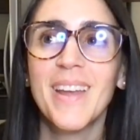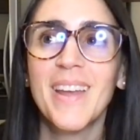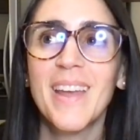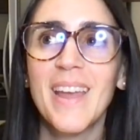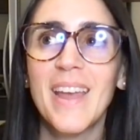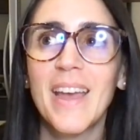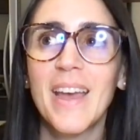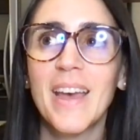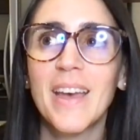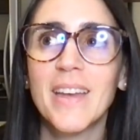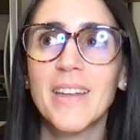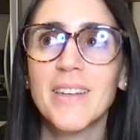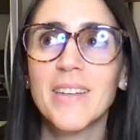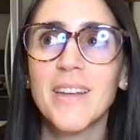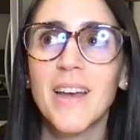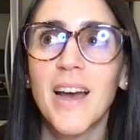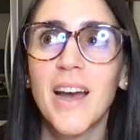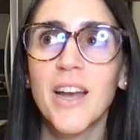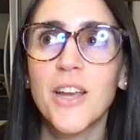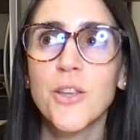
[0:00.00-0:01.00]
And
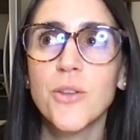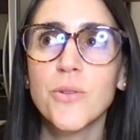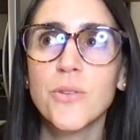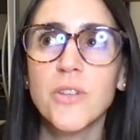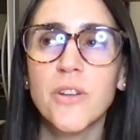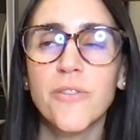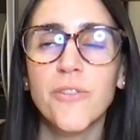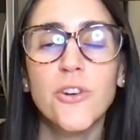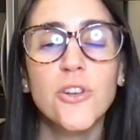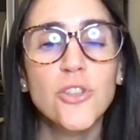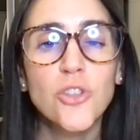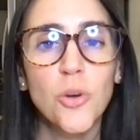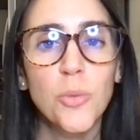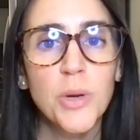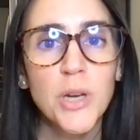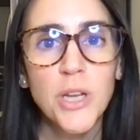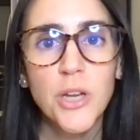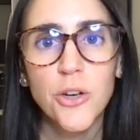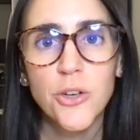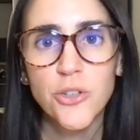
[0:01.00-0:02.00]
I use it for so
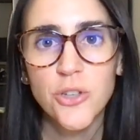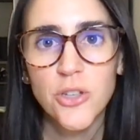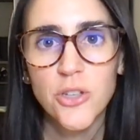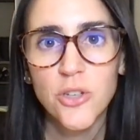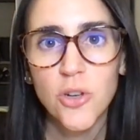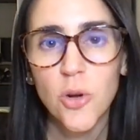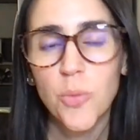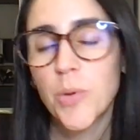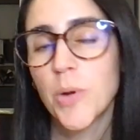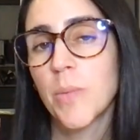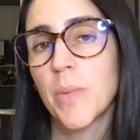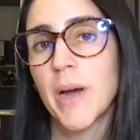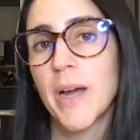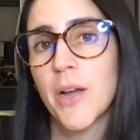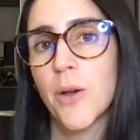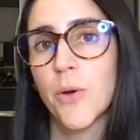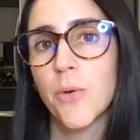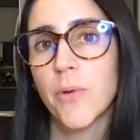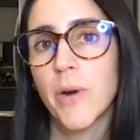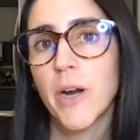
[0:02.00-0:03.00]
many years just to open my
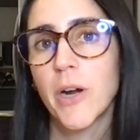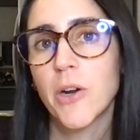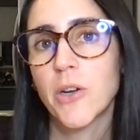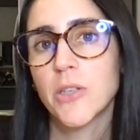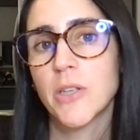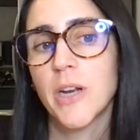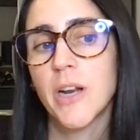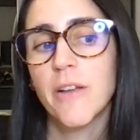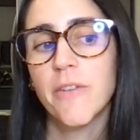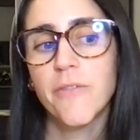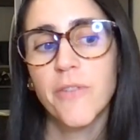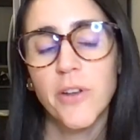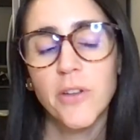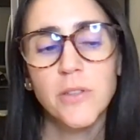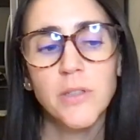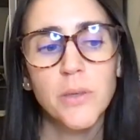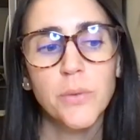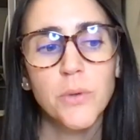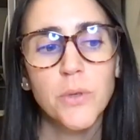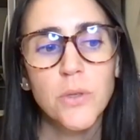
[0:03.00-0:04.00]
own records. And I
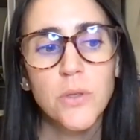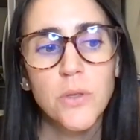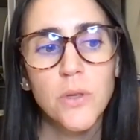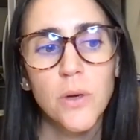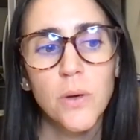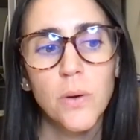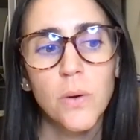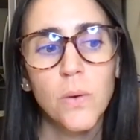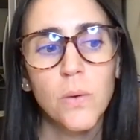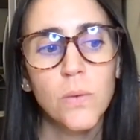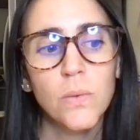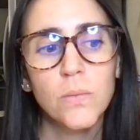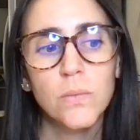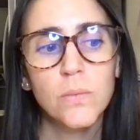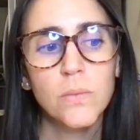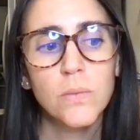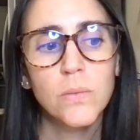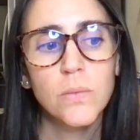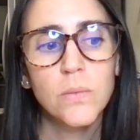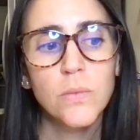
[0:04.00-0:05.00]
felt it was so,
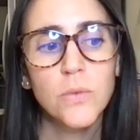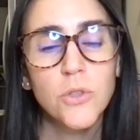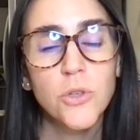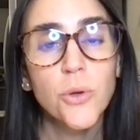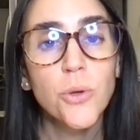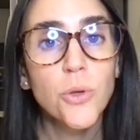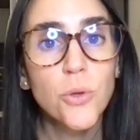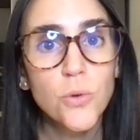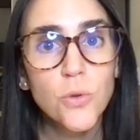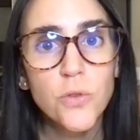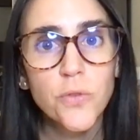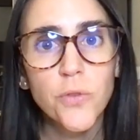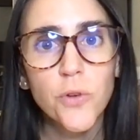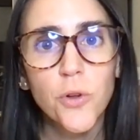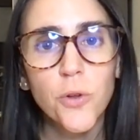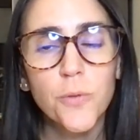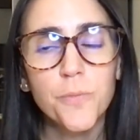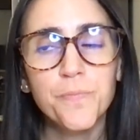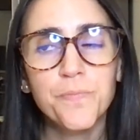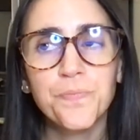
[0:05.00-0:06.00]
so
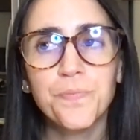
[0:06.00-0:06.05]
useful.